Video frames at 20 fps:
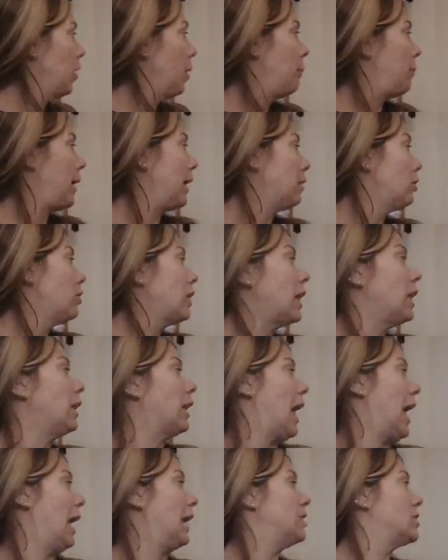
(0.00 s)
Parallel
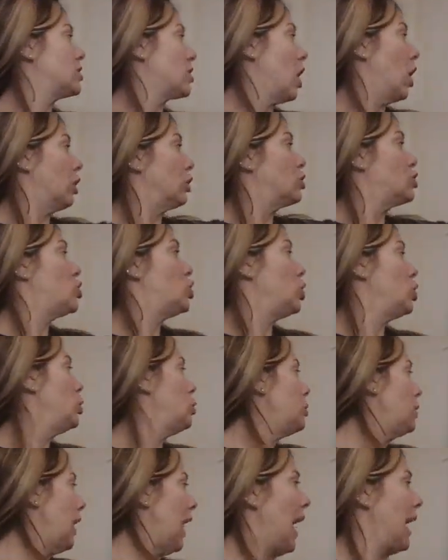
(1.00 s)
lines are
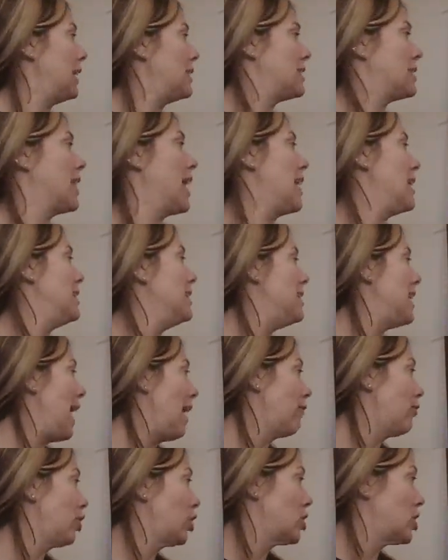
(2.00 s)
two lines that
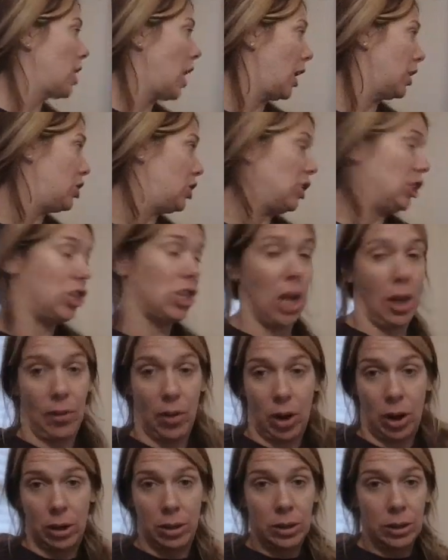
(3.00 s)
never touch each
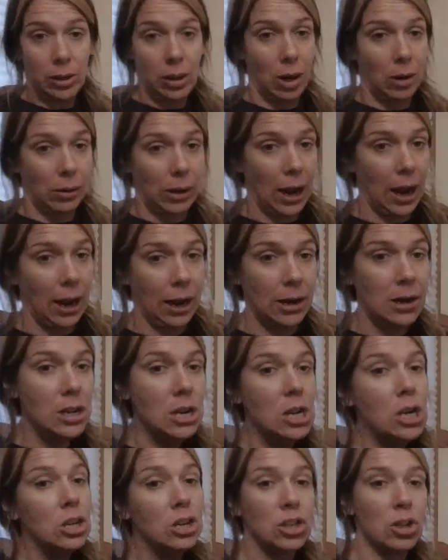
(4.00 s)
other. Okay,
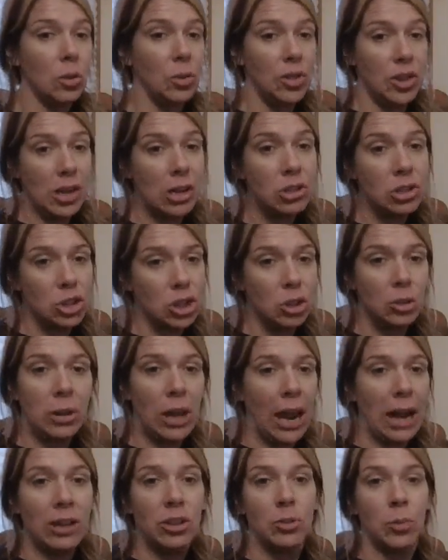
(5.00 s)
so these two
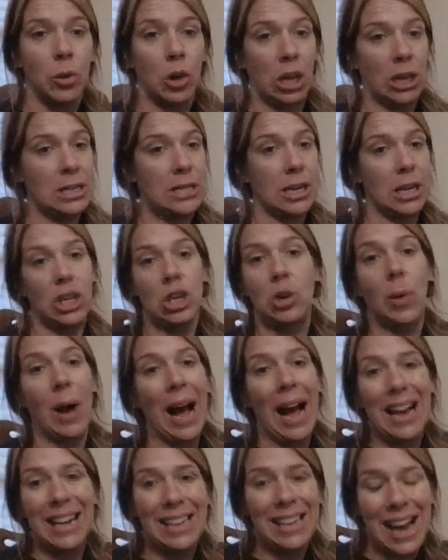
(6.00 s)
lines will continue
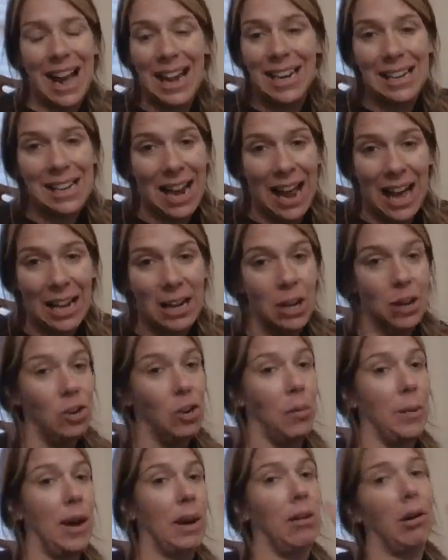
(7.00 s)
on and on and on,
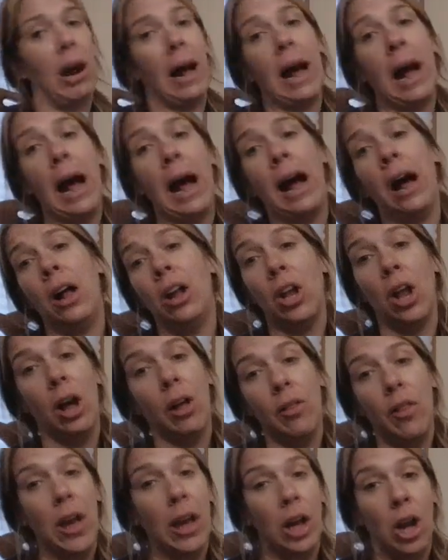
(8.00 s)
no matter how
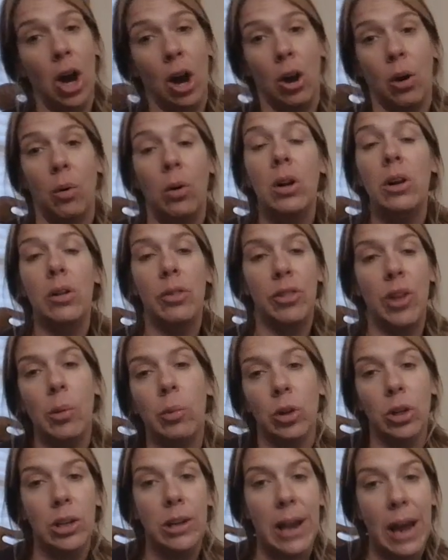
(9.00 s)
long they go, they
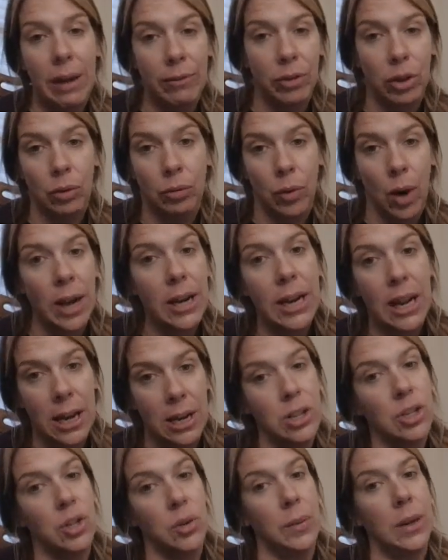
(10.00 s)
will never run
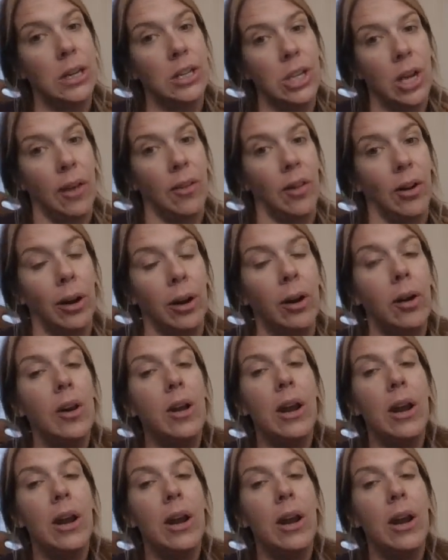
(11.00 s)
into each other.